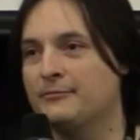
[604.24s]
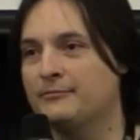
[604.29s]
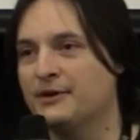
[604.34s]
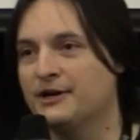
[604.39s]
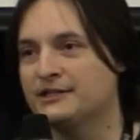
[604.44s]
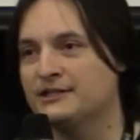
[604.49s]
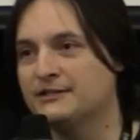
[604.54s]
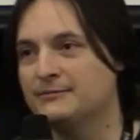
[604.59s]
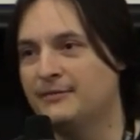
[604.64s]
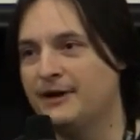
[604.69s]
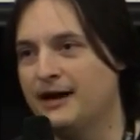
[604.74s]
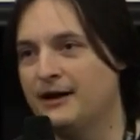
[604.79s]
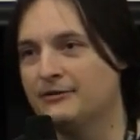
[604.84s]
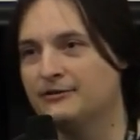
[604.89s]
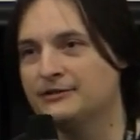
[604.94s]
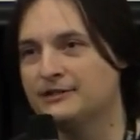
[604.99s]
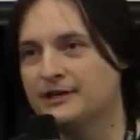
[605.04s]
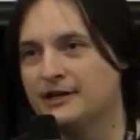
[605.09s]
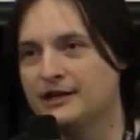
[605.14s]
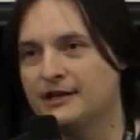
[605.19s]
thought much
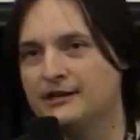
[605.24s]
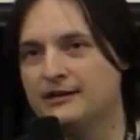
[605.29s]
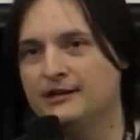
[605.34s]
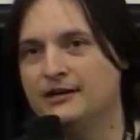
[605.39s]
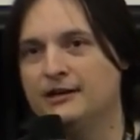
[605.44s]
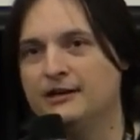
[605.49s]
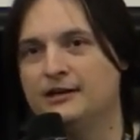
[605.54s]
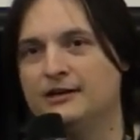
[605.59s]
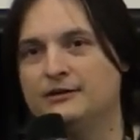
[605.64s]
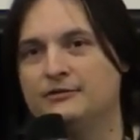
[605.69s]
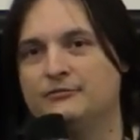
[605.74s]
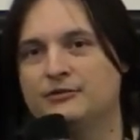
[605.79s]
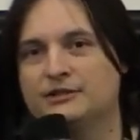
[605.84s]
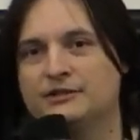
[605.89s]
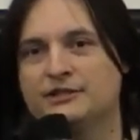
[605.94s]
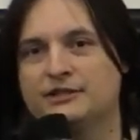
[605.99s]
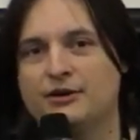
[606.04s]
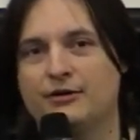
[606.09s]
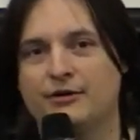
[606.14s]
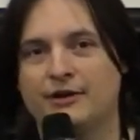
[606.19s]
about uh,
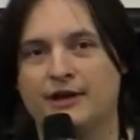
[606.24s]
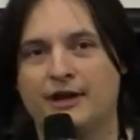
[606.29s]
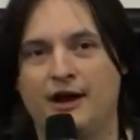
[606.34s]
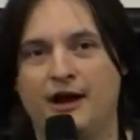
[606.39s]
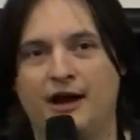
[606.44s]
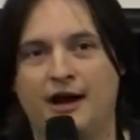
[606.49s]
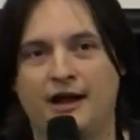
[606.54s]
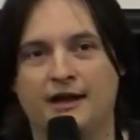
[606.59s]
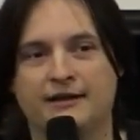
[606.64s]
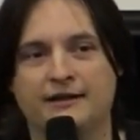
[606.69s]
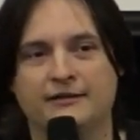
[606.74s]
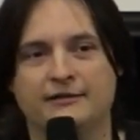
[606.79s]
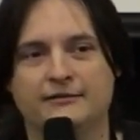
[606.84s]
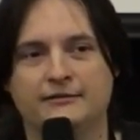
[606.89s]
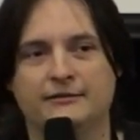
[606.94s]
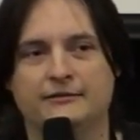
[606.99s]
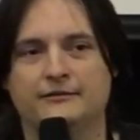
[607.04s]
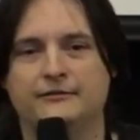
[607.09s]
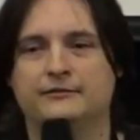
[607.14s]
what's going on,